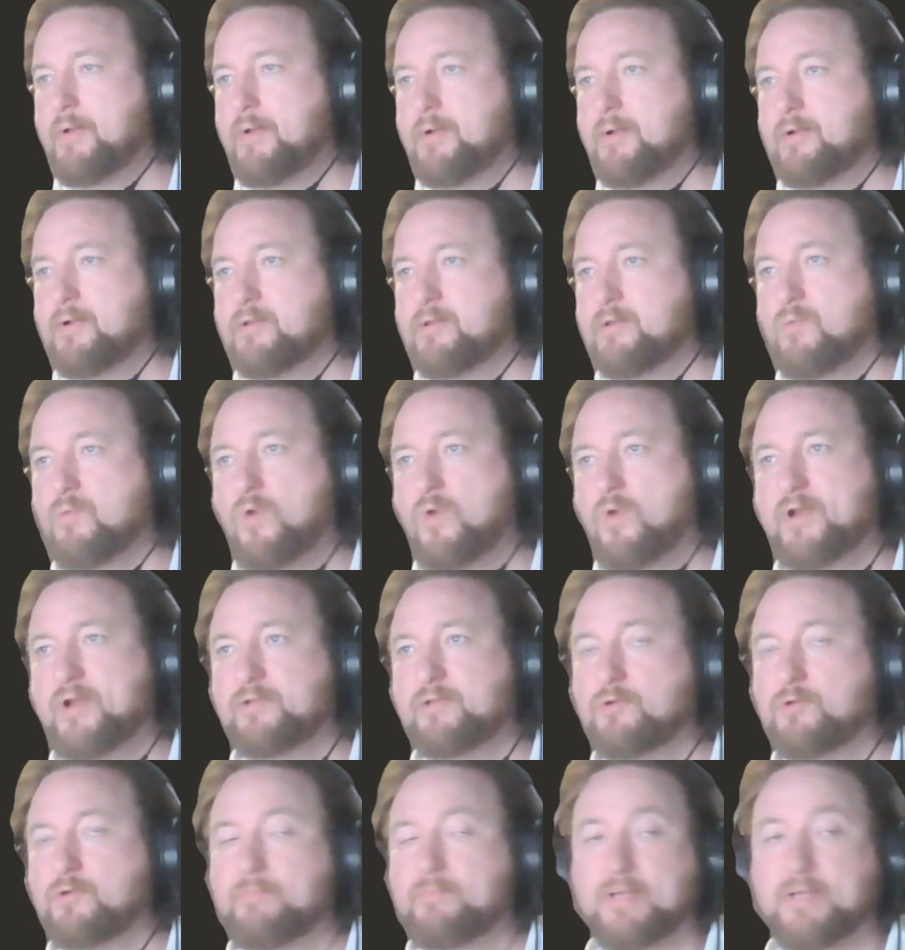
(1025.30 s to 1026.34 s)
They're walking into a
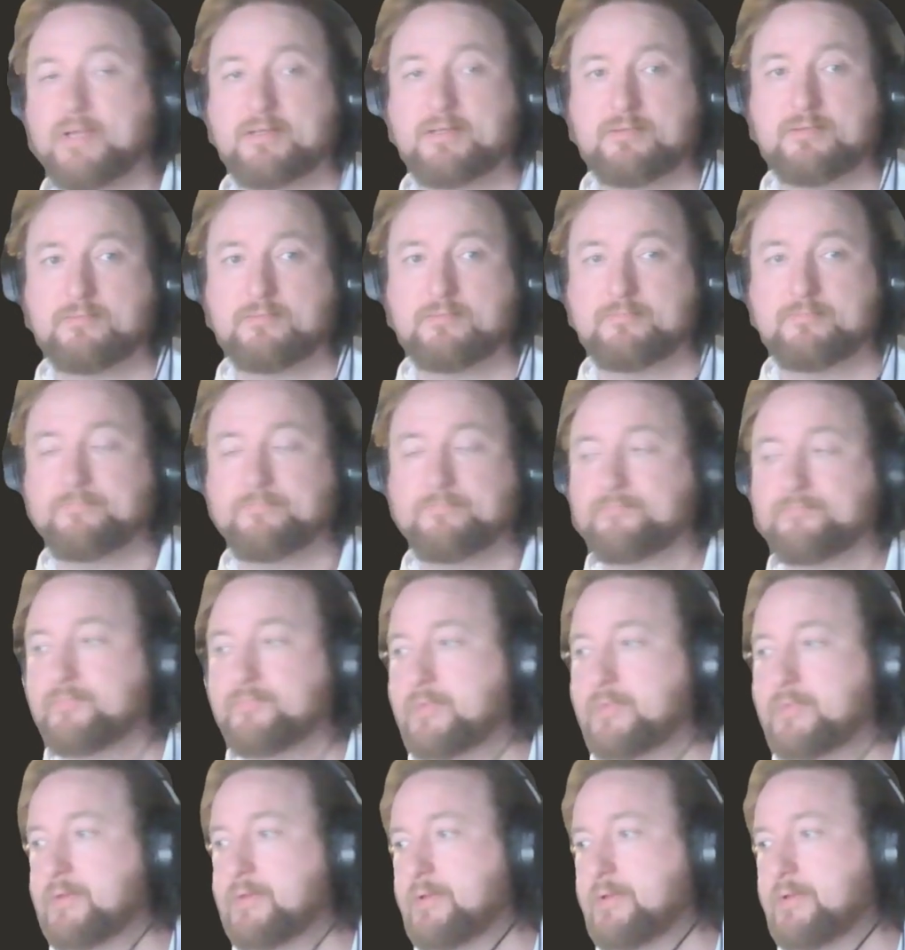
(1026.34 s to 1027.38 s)
pin.
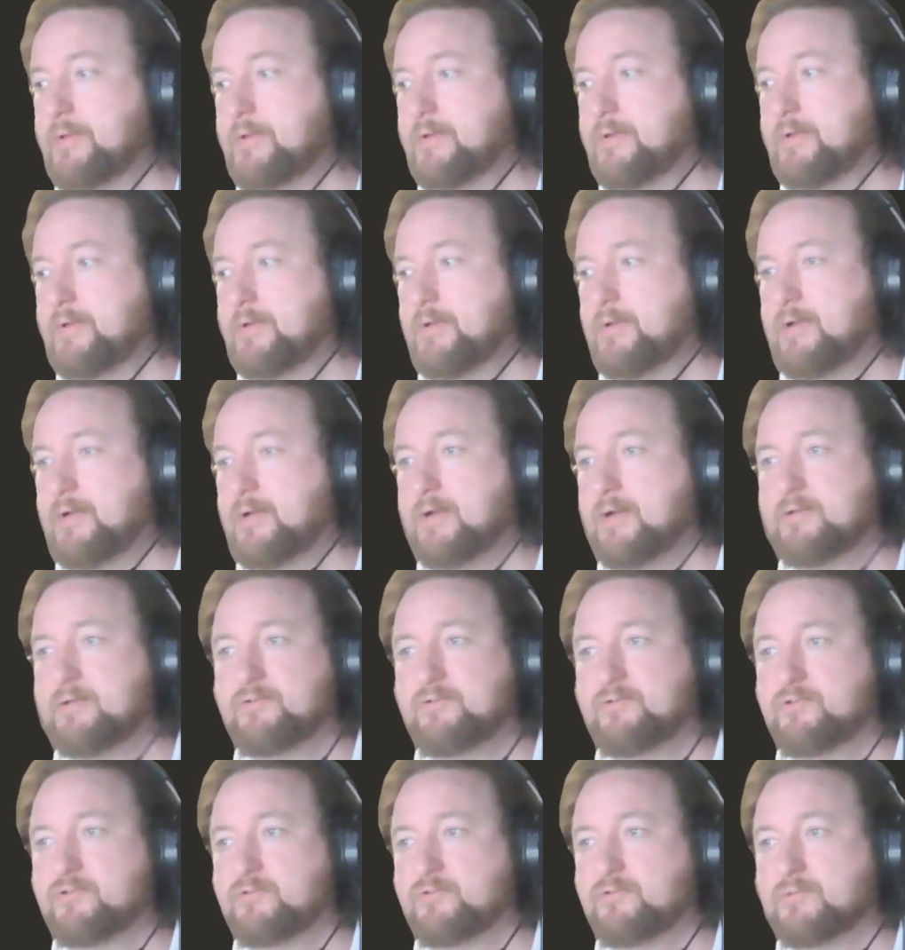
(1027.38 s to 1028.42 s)
And this is
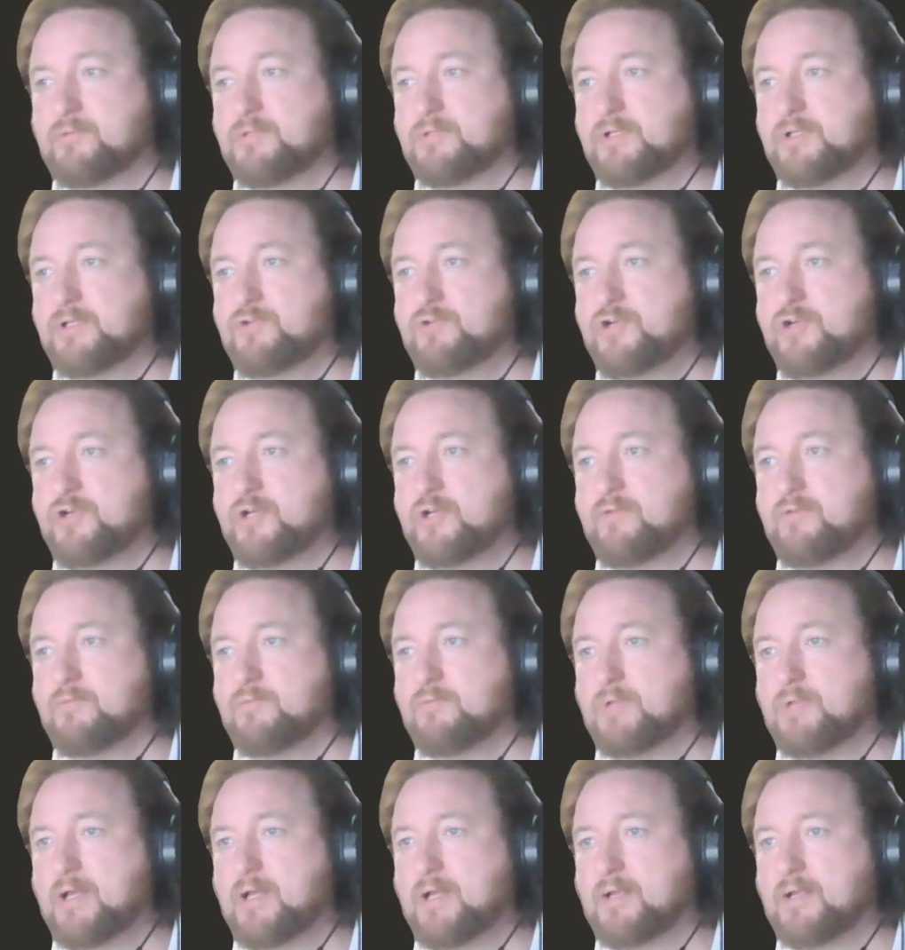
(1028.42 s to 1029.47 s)
just completely crushing for
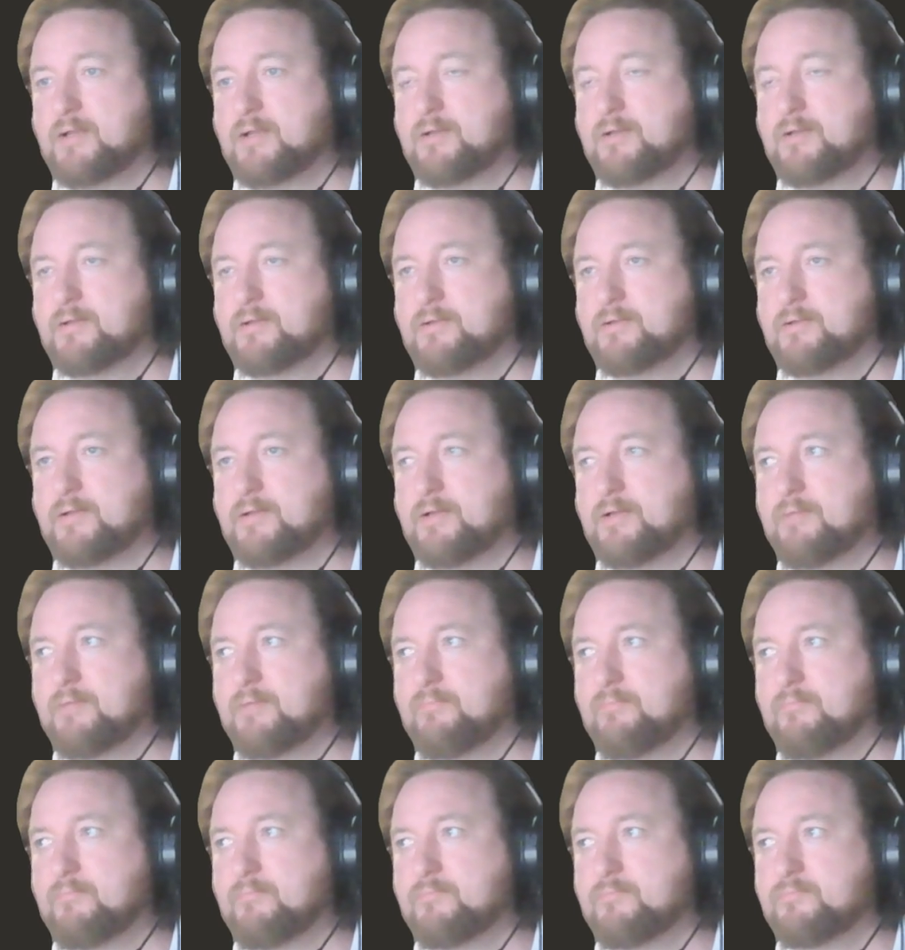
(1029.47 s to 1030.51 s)
black.
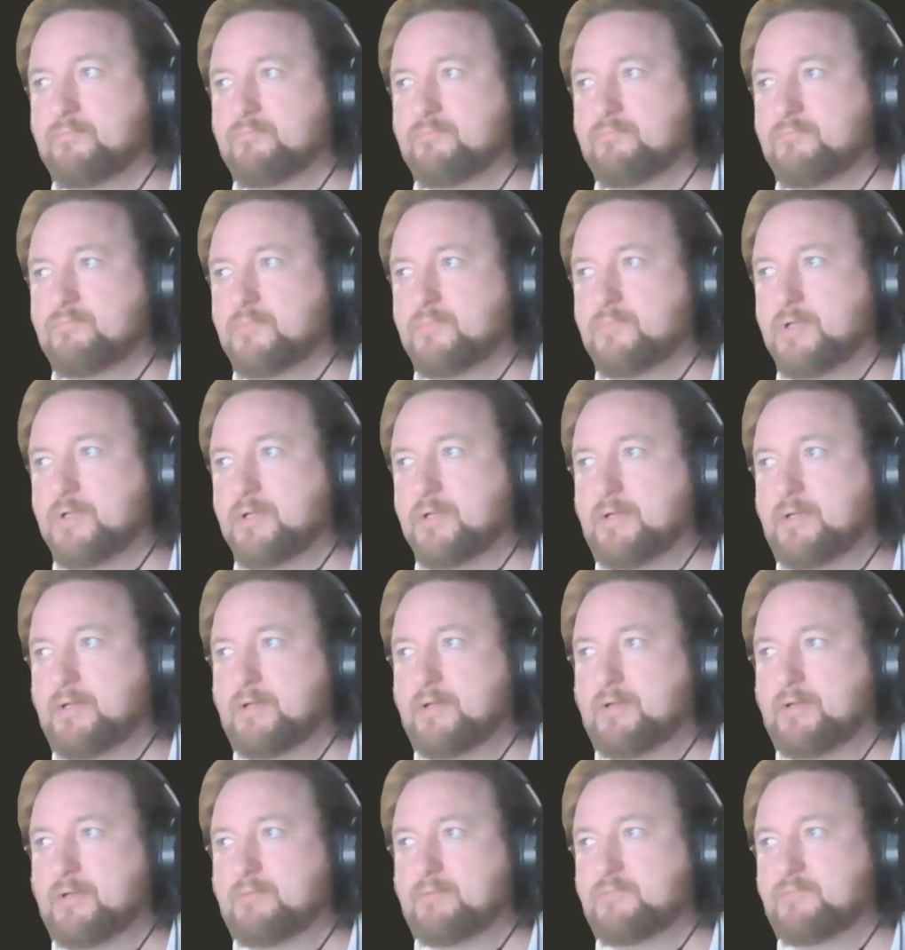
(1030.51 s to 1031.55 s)
Didn't
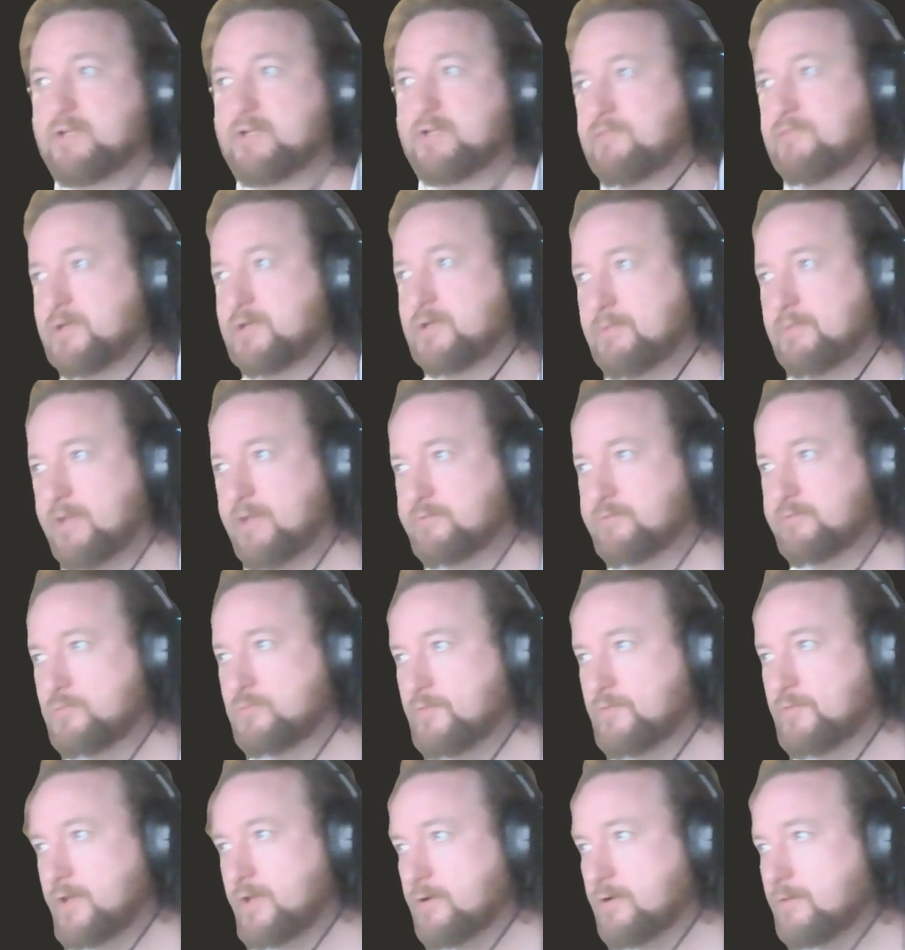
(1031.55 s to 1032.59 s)
find the best move
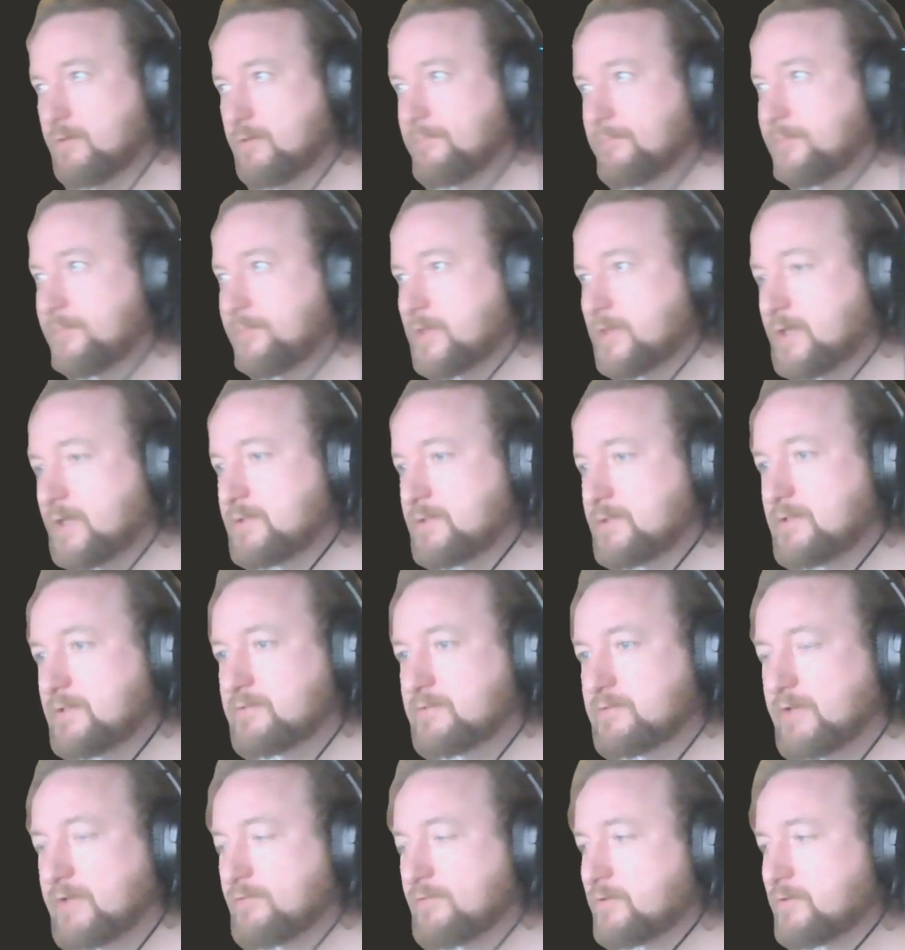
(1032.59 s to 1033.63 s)
there. Knight
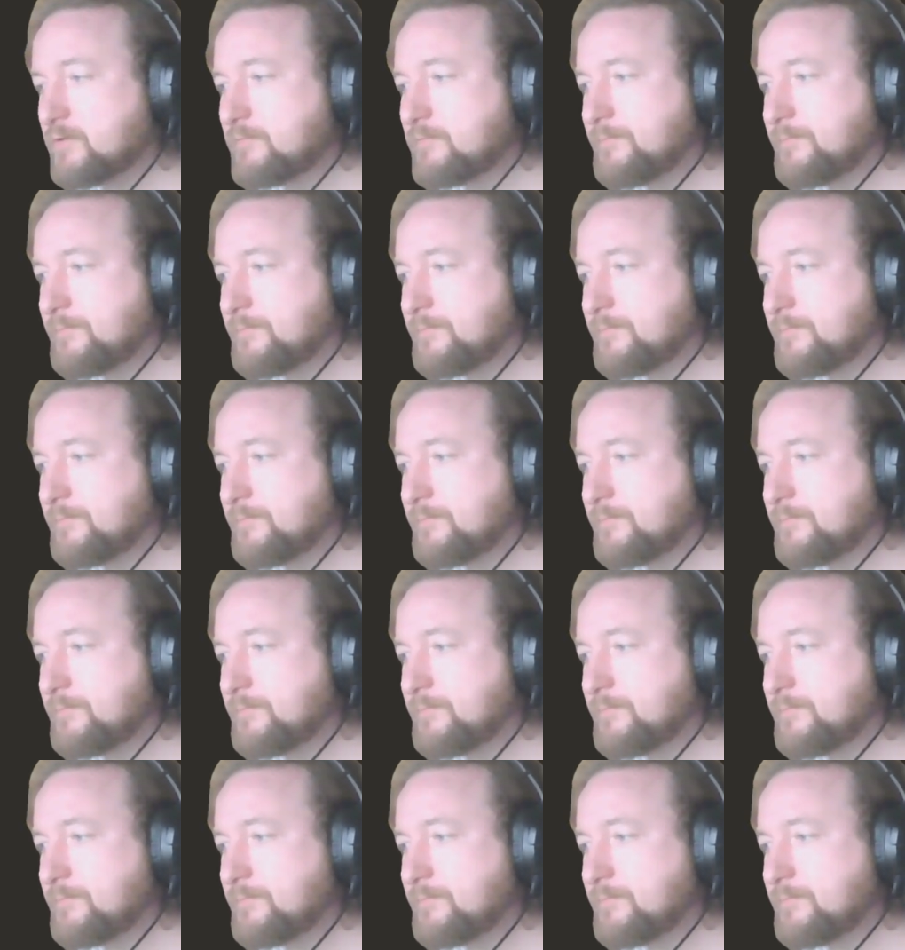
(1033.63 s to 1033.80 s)
d7.